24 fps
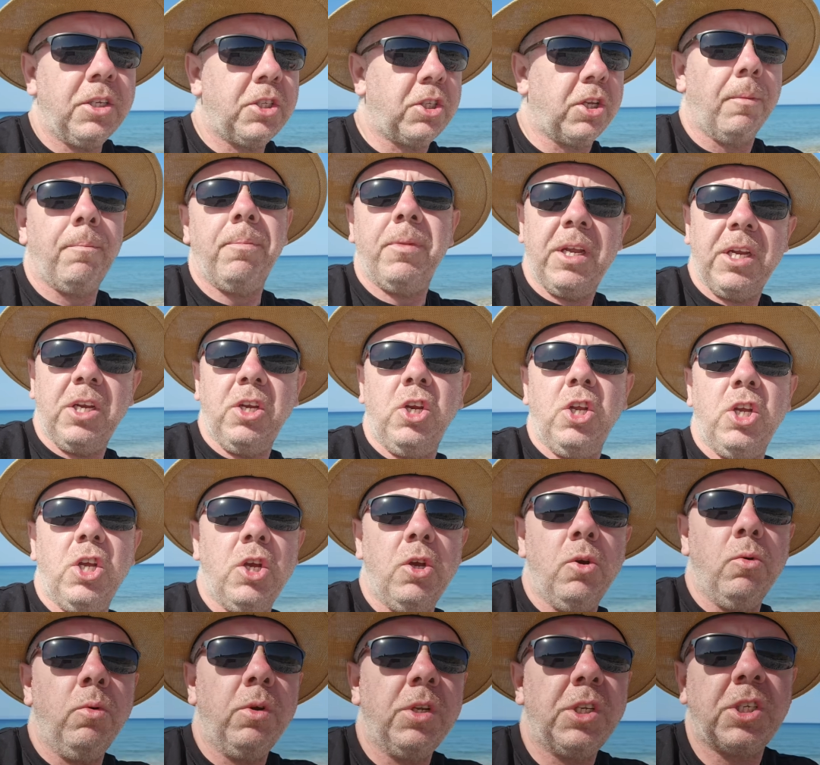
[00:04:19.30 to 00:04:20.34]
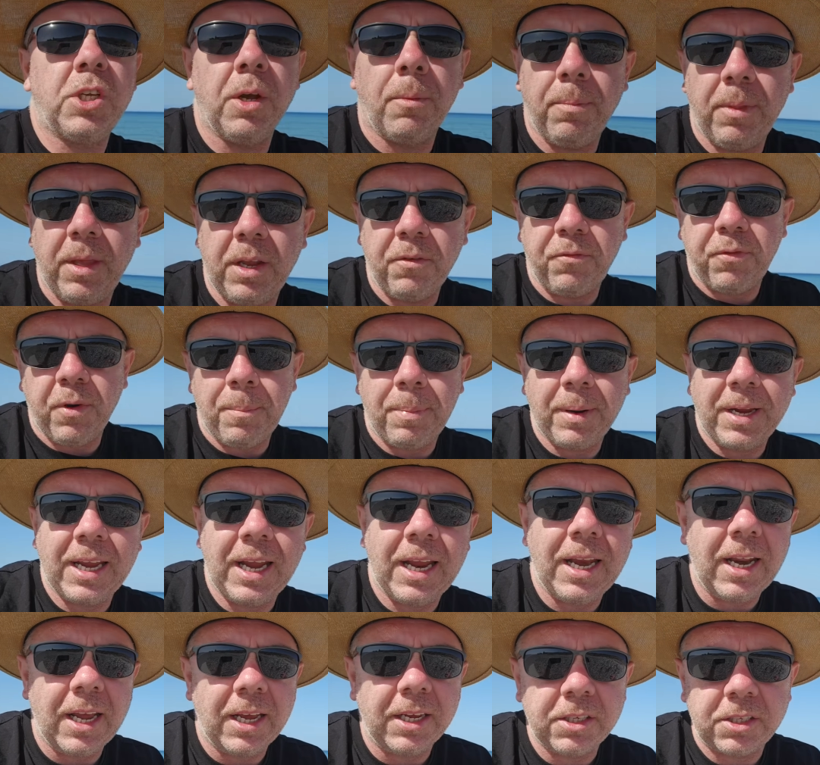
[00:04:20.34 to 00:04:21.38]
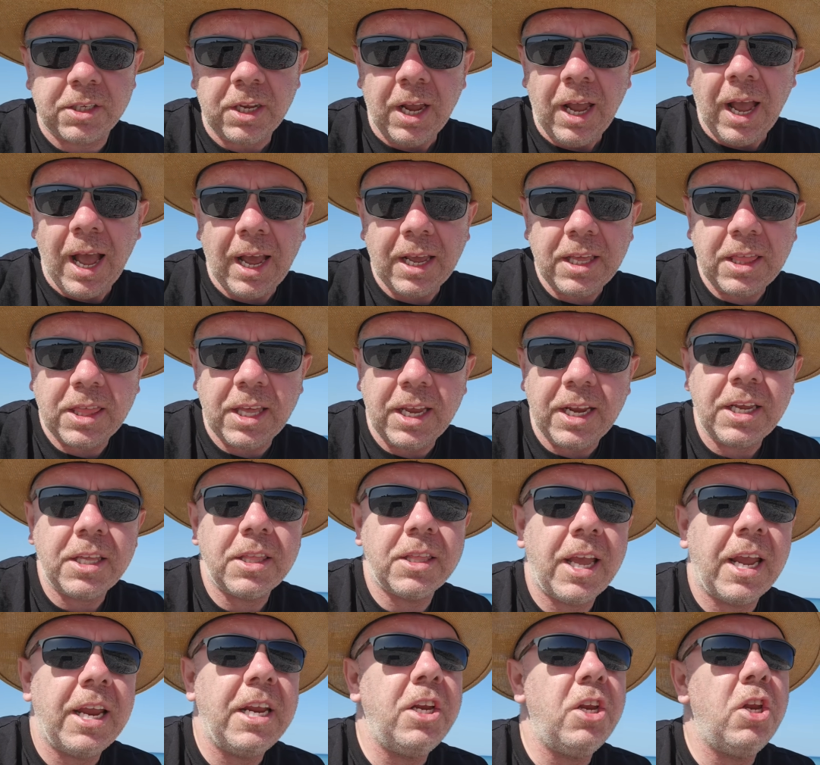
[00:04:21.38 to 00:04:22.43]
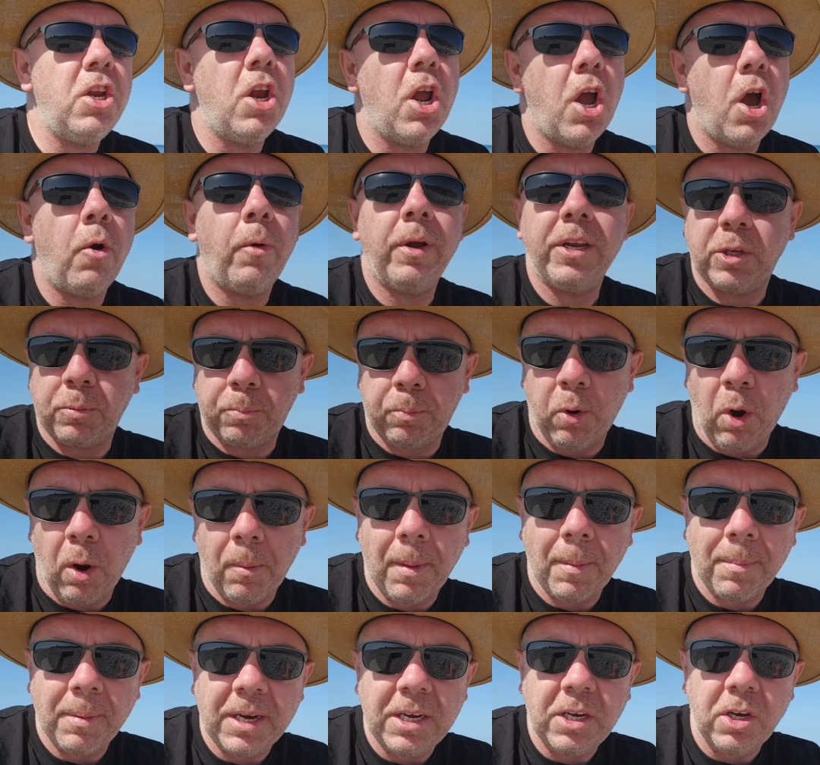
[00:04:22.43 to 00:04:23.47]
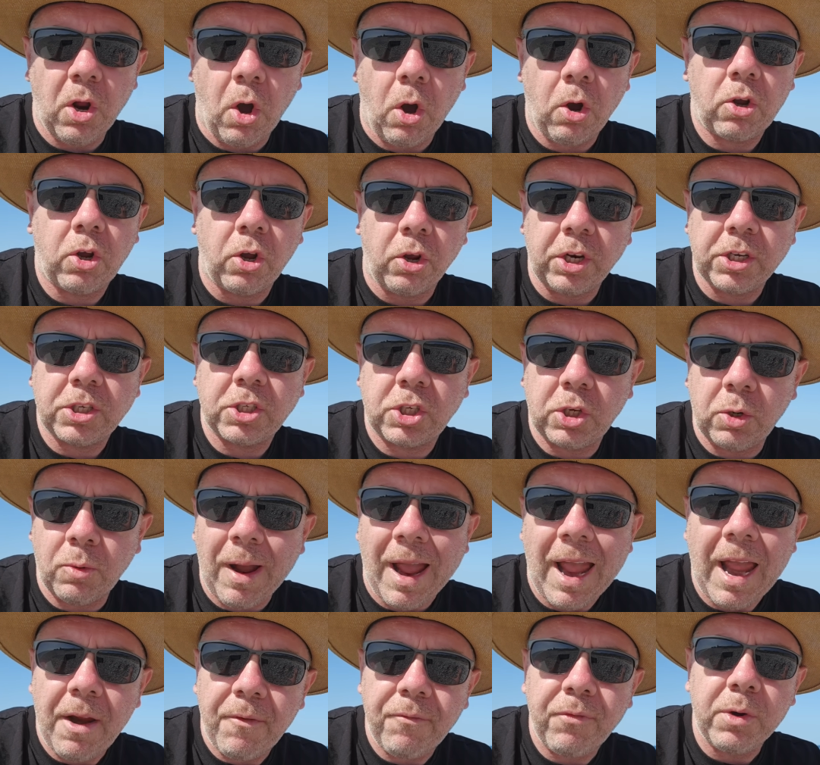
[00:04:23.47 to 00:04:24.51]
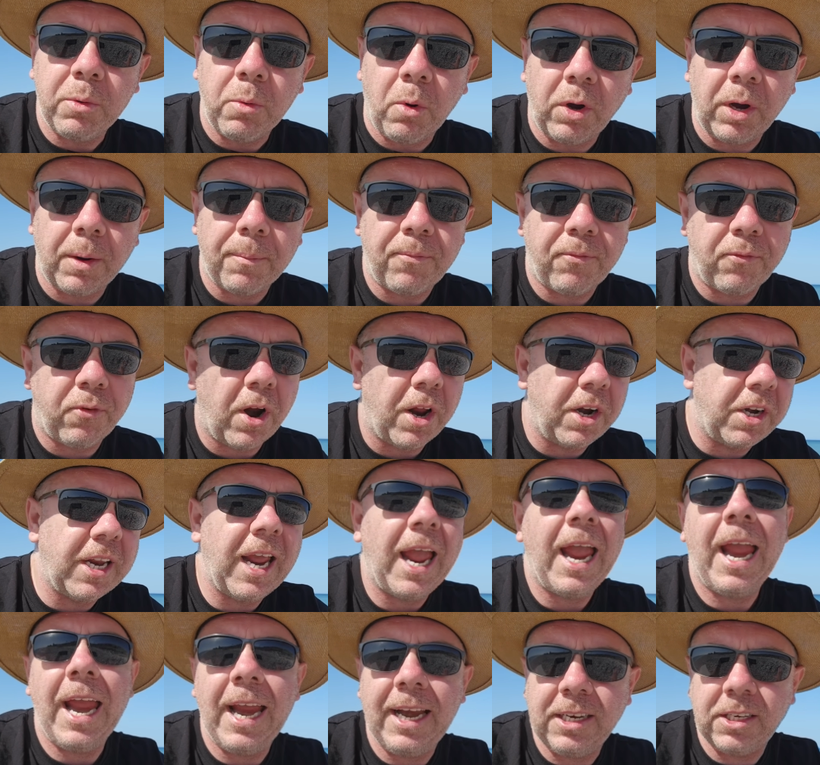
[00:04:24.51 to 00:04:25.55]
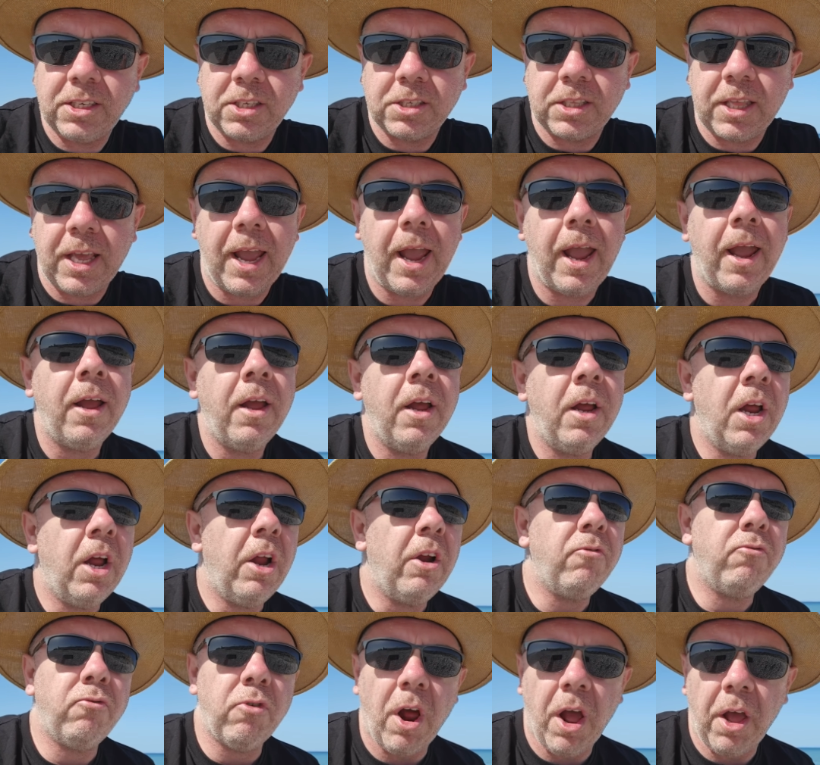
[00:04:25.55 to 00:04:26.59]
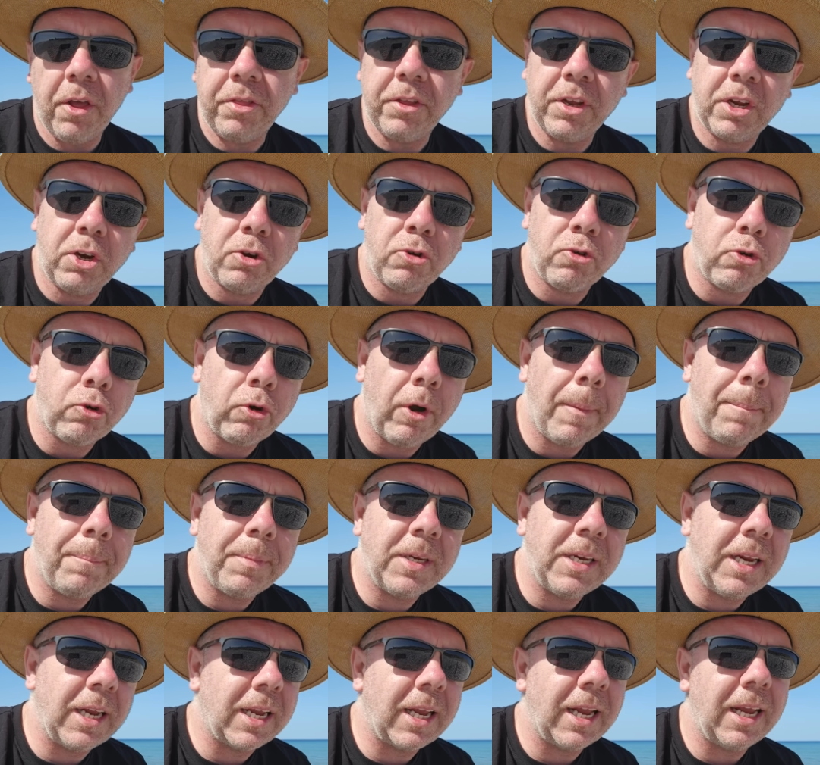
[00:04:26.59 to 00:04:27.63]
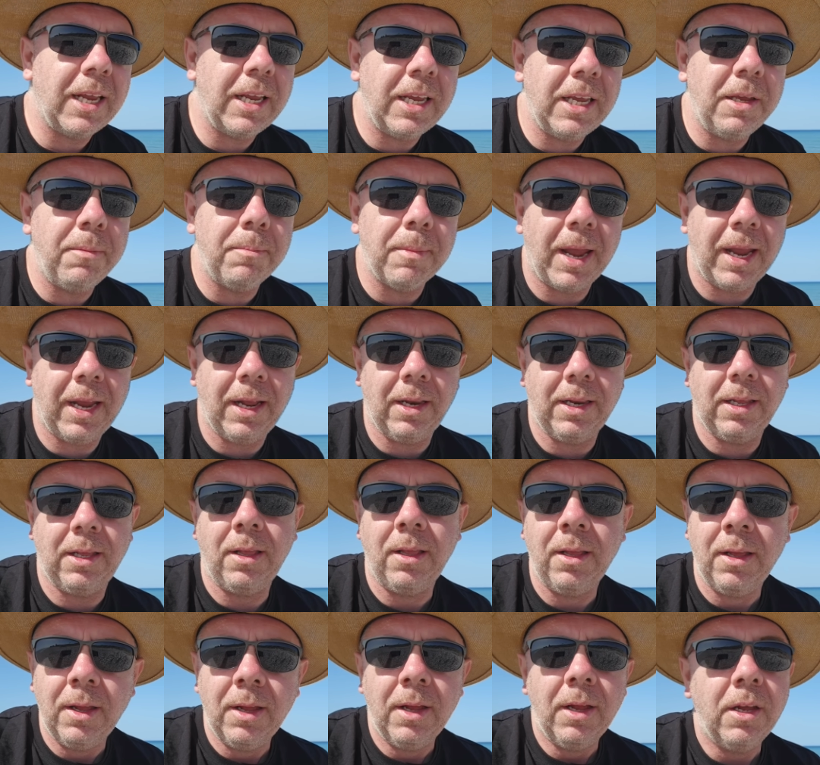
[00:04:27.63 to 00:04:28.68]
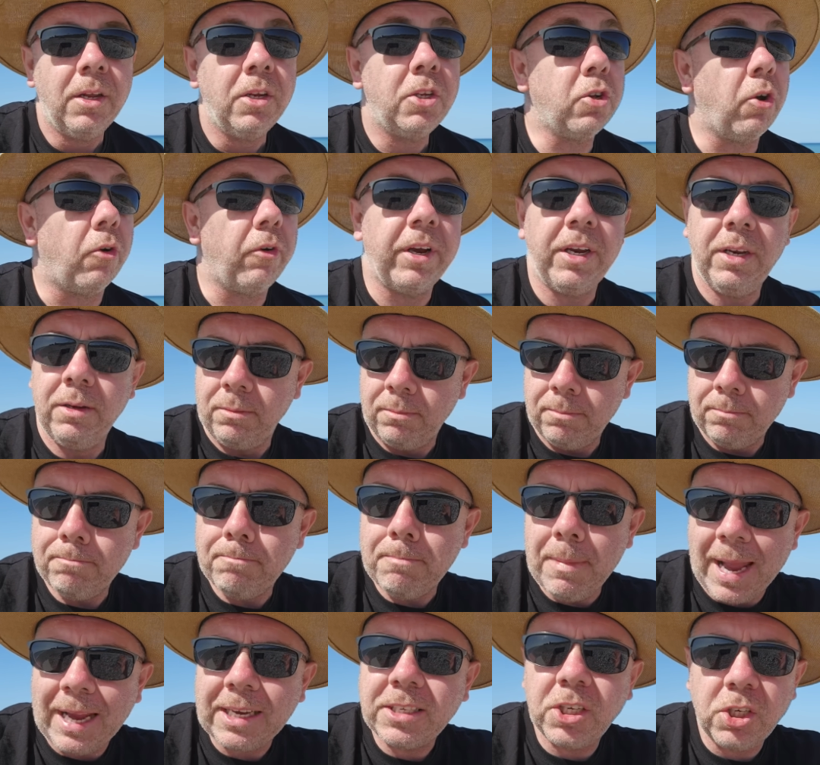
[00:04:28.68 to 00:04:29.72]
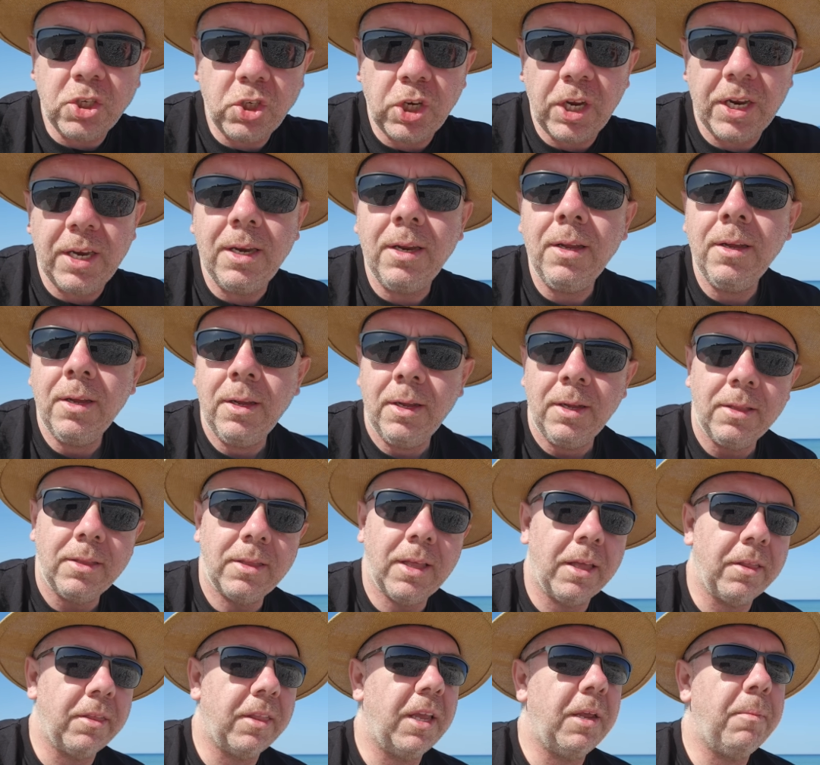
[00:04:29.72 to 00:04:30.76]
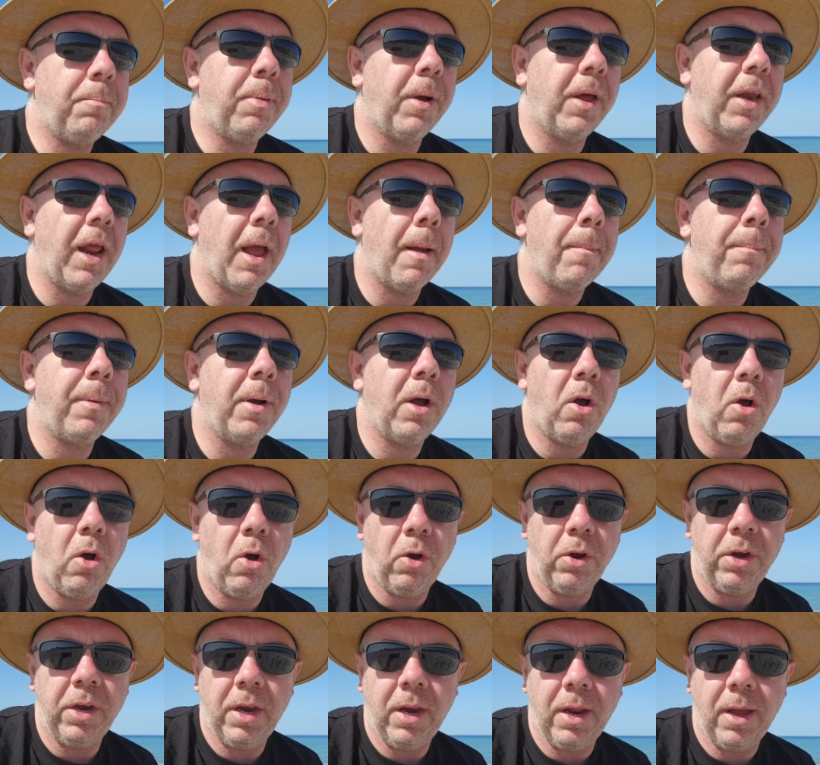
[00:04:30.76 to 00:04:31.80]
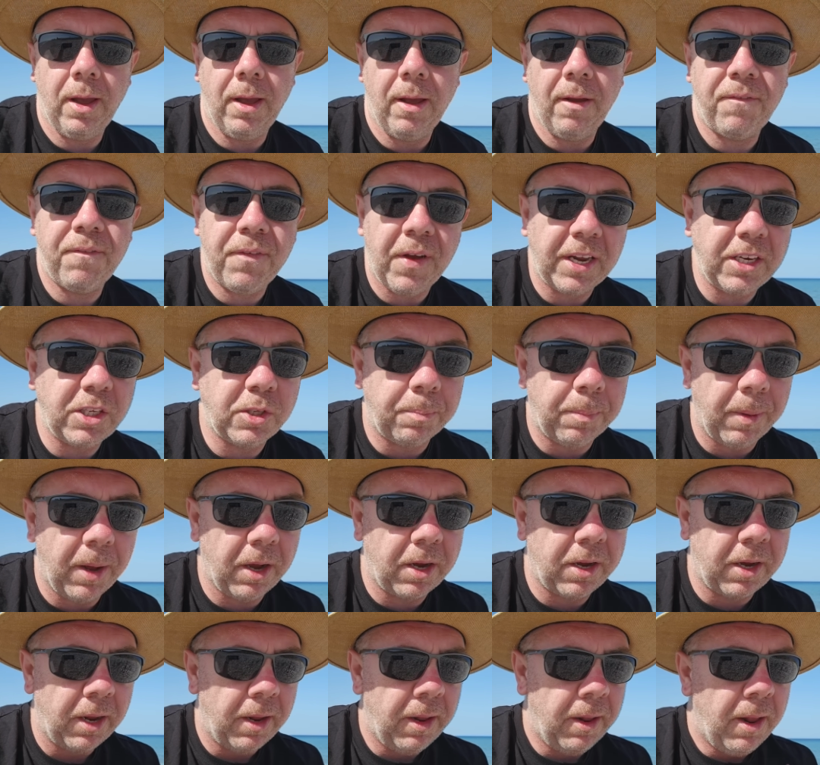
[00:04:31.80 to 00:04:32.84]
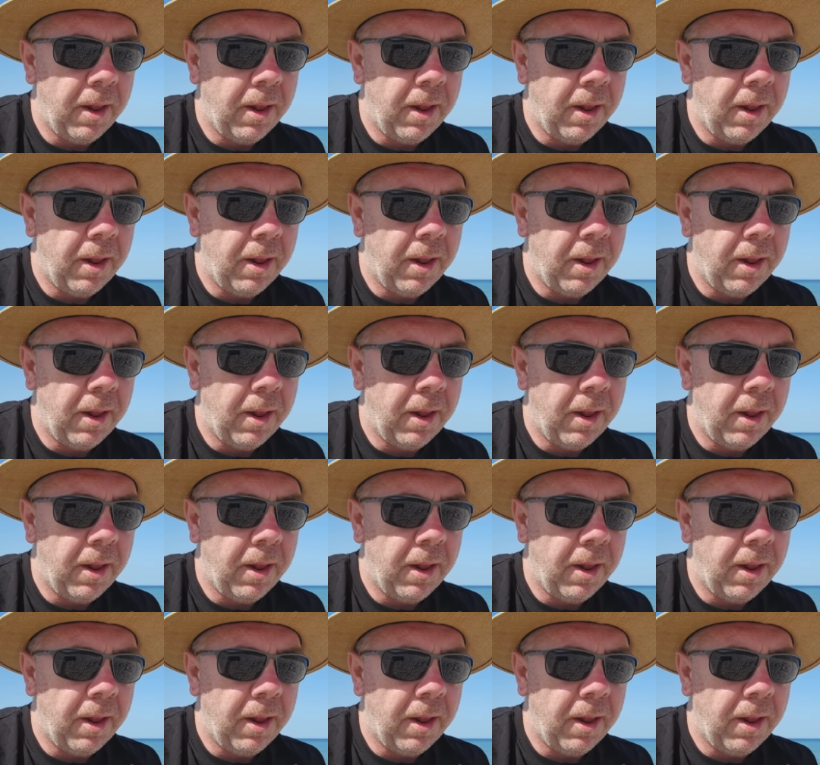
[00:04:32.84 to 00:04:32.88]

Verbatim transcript: something new, something for beginners. I think they know it's probably not going to suit everyone up front, hence their rather cryptic email, sorry, messaging that they put up on uh, Facebook.